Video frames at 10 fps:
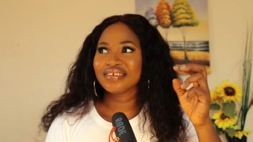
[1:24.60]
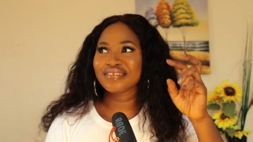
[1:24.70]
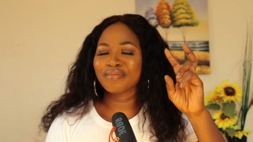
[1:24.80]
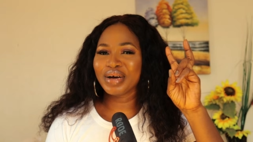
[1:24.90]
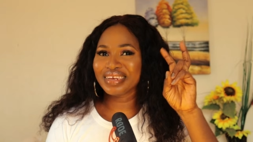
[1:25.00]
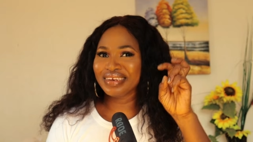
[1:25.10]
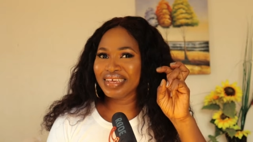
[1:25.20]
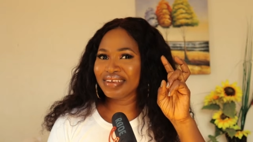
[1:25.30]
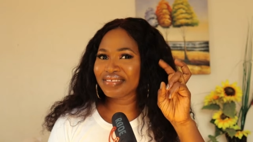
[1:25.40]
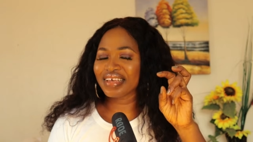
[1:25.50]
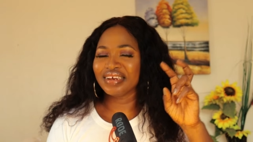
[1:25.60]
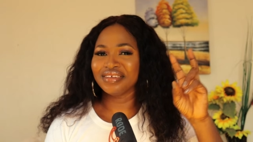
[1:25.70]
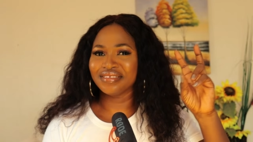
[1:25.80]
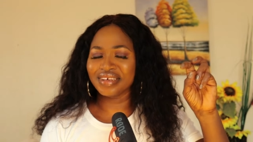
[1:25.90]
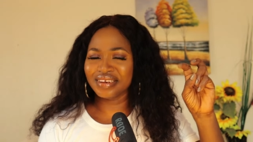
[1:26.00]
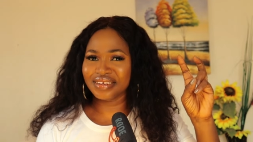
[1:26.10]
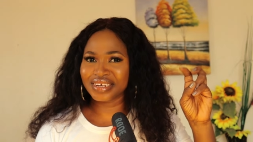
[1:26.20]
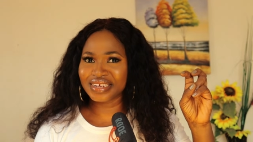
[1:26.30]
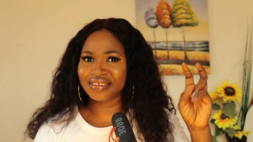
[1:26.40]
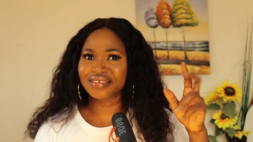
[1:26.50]
smartness and
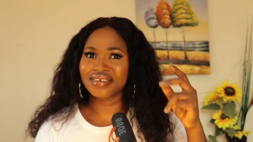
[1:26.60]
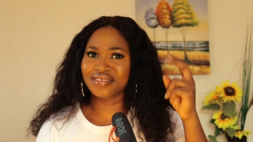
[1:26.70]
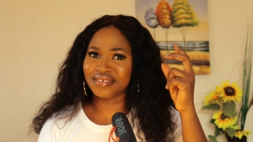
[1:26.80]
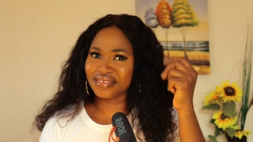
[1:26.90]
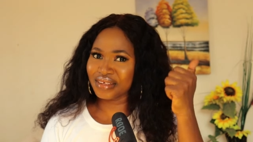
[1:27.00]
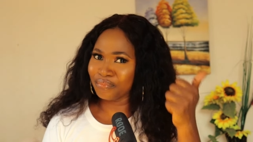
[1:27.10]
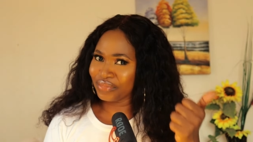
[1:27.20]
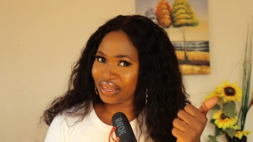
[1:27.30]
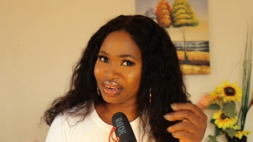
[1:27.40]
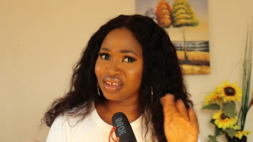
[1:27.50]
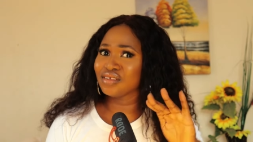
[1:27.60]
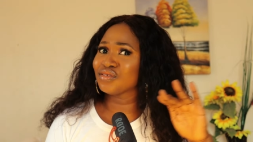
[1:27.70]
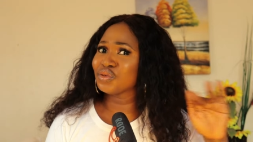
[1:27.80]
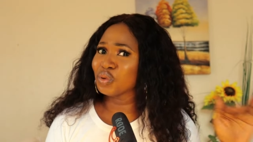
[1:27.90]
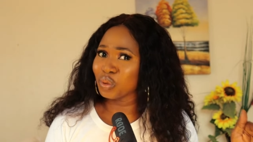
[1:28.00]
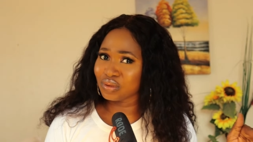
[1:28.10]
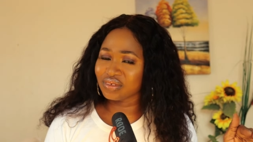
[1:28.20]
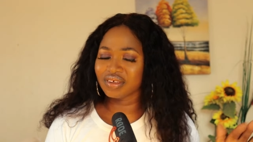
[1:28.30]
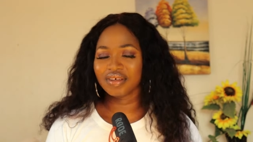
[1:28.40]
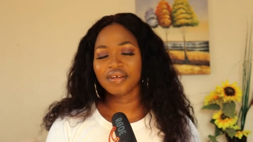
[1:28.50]
intelligence is the same thing. It is
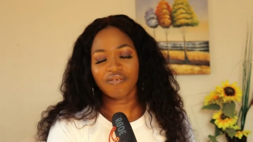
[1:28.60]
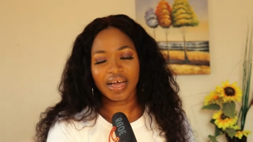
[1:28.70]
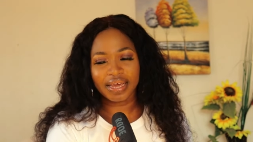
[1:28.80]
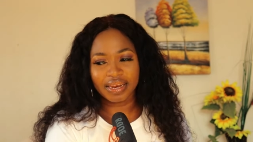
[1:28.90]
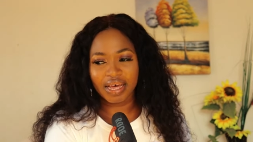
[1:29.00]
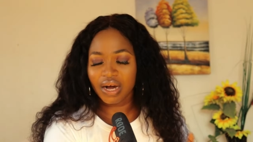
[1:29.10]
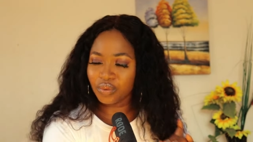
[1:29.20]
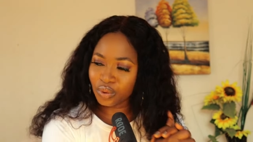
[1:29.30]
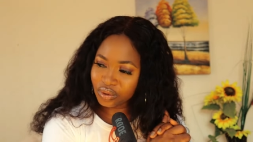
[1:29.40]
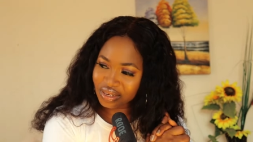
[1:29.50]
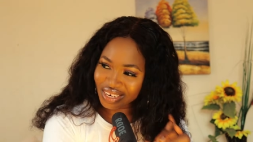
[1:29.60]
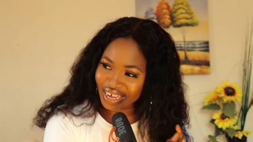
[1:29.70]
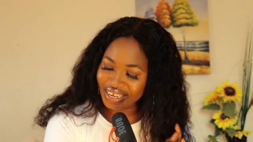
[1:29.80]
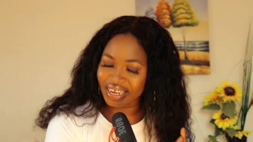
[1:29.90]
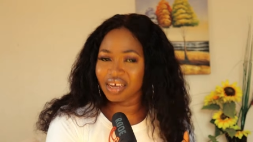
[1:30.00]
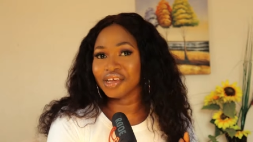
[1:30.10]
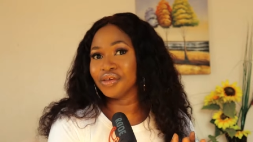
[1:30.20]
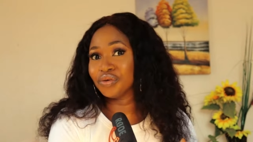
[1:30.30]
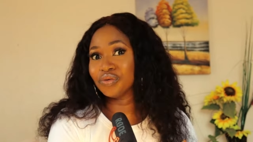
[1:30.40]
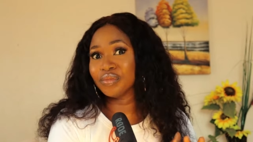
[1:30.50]
not. Fine, I will not deny that
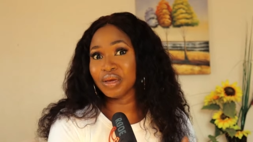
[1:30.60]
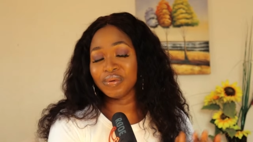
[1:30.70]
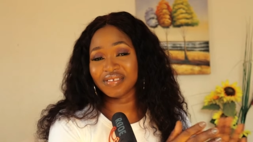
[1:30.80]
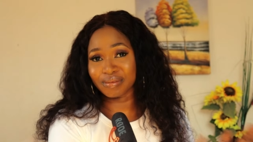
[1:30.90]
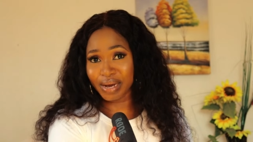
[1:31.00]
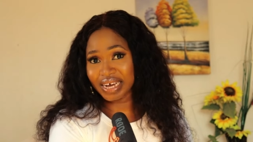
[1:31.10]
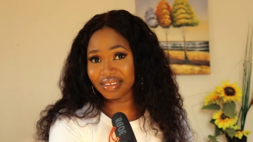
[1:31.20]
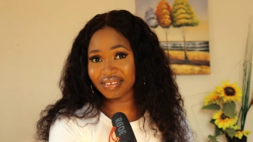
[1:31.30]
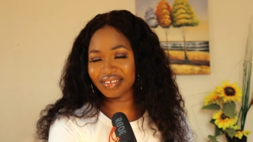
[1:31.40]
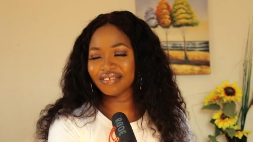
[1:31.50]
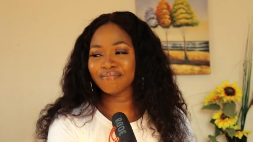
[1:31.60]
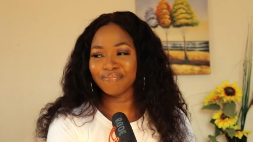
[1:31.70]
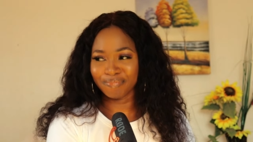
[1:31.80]
you may be smart.